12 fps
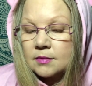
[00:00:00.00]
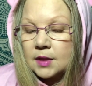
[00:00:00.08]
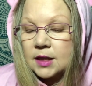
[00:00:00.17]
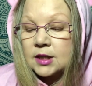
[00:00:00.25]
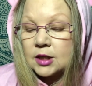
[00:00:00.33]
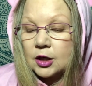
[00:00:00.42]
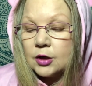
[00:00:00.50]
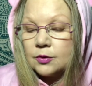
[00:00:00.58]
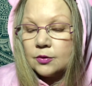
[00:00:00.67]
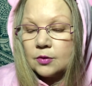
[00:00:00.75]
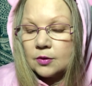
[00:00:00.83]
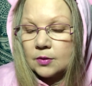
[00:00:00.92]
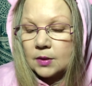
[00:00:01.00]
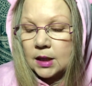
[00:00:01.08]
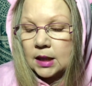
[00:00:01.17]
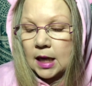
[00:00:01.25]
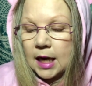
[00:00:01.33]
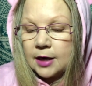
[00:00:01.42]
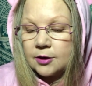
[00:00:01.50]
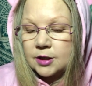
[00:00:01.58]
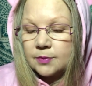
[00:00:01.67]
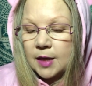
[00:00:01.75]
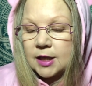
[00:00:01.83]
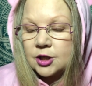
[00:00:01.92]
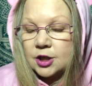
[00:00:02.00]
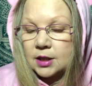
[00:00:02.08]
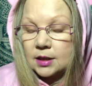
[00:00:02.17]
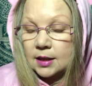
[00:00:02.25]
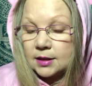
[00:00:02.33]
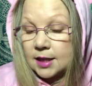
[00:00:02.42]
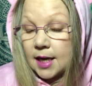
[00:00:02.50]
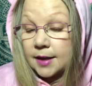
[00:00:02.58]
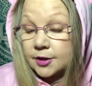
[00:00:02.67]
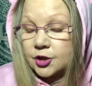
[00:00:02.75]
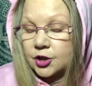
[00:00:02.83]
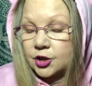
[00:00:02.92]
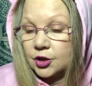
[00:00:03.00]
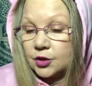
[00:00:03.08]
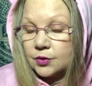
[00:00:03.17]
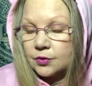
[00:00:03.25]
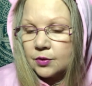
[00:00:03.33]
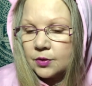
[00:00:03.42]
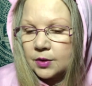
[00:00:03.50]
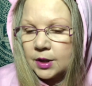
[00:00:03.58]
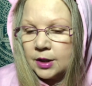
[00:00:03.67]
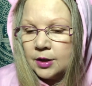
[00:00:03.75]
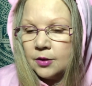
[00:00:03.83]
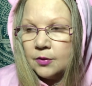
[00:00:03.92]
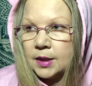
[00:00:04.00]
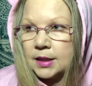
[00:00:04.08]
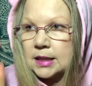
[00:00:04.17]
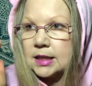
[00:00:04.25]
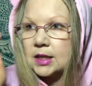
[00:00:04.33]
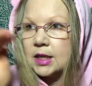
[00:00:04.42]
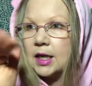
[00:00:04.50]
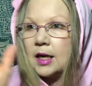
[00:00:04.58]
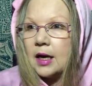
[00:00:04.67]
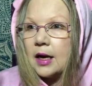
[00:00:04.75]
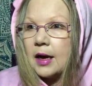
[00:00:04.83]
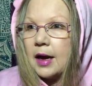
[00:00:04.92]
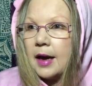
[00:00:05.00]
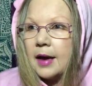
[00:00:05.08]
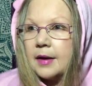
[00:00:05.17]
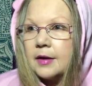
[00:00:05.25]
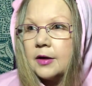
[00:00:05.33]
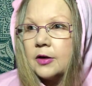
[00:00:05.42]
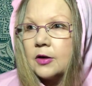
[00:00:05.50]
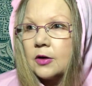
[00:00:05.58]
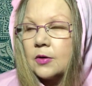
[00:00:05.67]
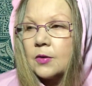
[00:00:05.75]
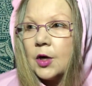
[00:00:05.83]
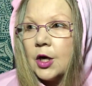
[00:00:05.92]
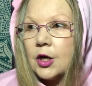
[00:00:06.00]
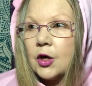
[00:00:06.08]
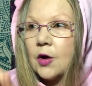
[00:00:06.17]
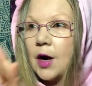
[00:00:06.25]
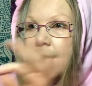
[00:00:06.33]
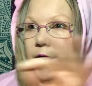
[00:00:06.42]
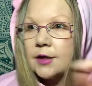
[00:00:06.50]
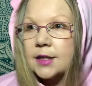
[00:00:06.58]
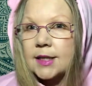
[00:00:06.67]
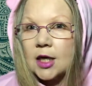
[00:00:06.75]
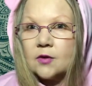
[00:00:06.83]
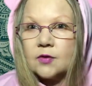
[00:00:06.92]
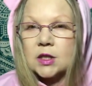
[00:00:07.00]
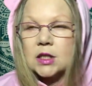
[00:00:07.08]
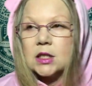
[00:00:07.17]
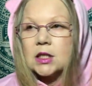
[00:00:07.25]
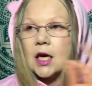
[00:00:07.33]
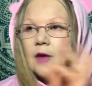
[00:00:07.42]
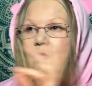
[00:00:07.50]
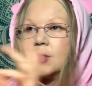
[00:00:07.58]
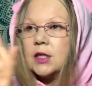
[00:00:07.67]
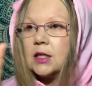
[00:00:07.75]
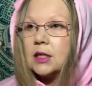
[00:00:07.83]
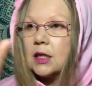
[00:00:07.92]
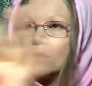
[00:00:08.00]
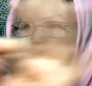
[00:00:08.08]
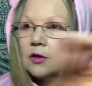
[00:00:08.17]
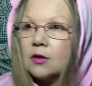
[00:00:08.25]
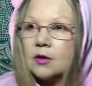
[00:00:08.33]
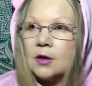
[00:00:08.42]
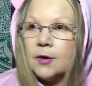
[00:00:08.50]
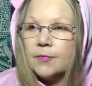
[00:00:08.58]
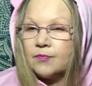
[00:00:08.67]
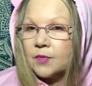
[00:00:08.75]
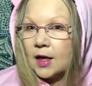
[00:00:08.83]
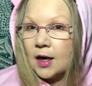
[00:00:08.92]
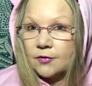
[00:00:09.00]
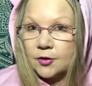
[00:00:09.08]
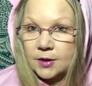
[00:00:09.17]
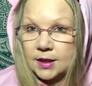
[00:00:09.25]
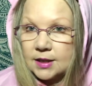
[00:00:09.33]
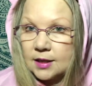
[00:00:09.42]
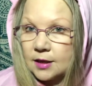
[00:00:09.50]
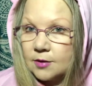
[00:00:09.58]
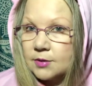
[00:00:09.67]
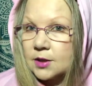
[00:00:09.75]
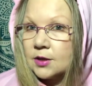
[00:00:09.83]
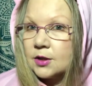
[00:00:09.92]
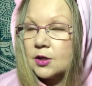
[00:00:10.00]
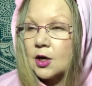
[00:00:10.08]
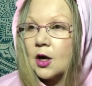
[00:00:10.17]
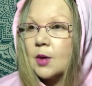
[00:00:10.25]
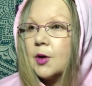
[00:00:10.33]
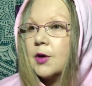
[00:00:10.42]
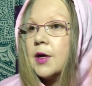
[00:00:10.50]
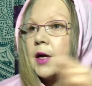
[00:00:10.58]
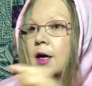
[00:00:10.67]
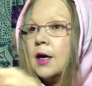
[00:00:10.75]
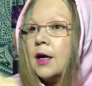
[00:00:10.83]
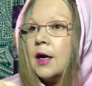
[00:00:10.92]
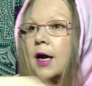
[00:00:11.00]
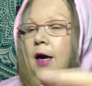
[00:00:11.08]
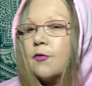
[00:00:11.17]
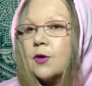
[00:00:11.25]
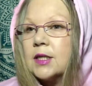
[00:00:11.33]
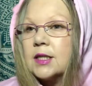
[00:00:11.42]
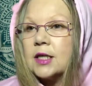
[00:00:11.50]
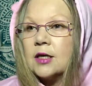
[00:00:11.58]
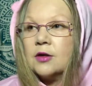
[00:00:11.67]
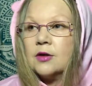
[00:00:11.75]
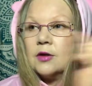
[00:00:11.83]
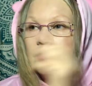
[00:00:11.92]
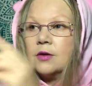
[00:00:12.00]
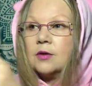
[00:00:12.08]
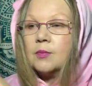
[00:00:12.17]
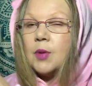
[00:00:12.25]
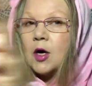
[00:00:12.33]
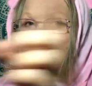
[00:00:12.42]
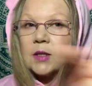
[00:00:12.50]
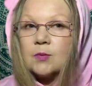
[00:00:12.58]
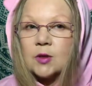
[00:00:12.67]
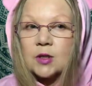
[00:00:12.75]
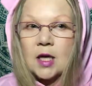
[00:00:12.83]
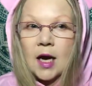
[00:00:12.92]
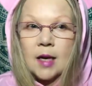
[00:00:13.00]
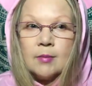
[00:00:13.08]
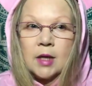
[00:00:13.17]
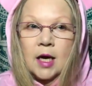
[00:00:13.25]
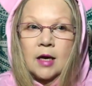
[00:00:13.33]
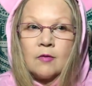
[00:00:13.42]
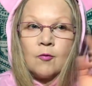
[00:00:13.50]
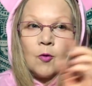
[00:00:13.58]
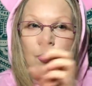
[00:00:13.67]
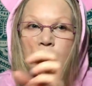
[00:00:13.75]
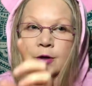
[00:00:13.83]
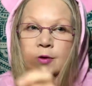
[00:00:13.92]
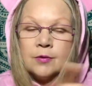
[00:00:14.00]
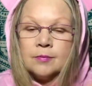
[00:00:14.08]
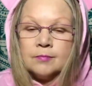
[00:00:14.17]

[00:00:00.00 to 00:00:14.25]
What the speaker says: It's you in a higher dimension attached to you, you know, and seeing ahead. Your higher self sees every single, after I said I wasn't going to talk about it, every single possible timeline for you.